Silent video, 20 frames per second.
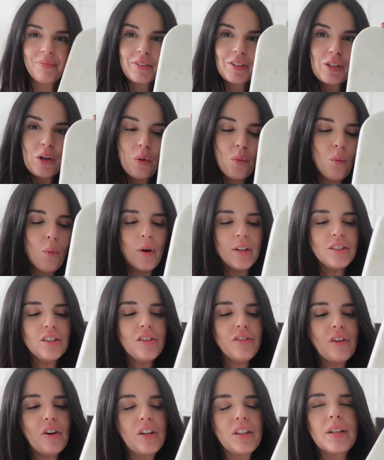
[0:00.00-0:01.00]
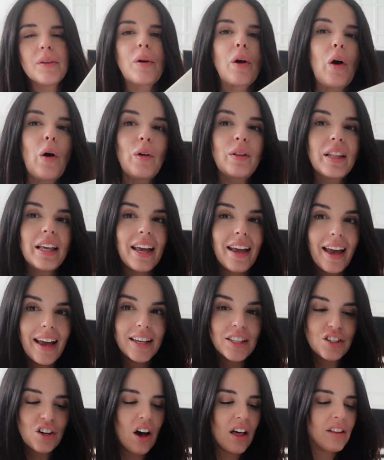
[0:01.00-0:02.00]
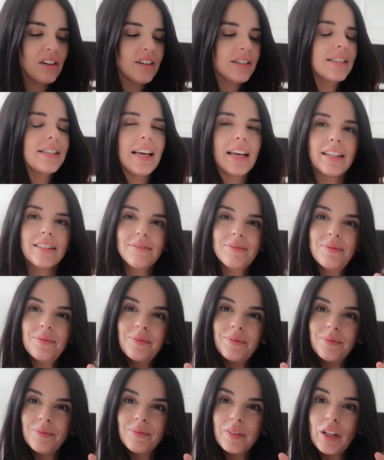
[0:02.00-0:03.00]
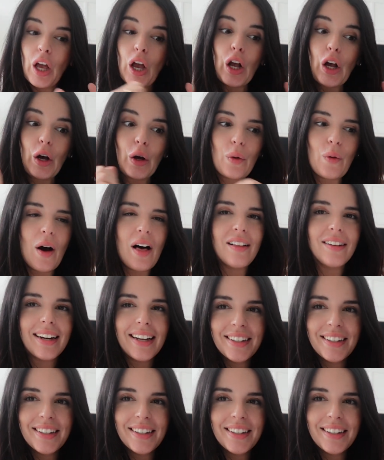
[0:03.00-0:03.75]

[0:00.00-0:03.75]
So wonderful, and they were only $8 and good quality.